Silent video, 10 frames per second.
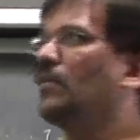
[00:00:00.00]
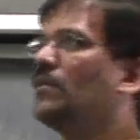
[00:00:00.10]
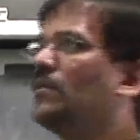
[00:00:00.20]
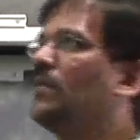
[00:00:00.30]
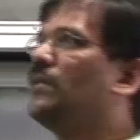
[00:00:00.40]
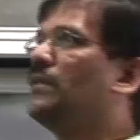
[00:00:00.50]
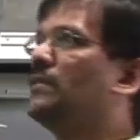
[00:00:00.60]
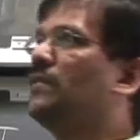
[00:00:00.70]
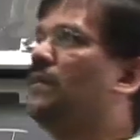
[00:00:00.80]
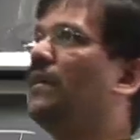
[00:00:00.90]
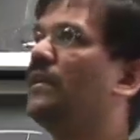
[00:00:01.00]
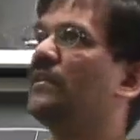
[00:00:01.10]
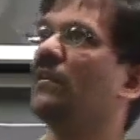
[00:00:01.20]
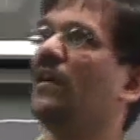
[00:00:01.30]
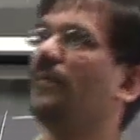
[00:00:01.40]
go through this
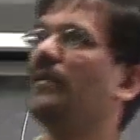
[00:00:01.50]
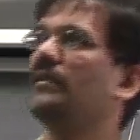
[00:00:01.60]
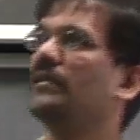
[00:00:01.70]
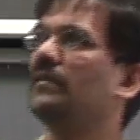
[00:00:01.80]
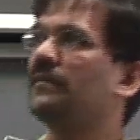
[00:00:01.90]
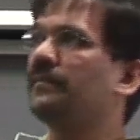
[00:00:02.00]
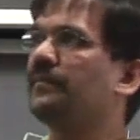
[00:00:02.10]
addition operation,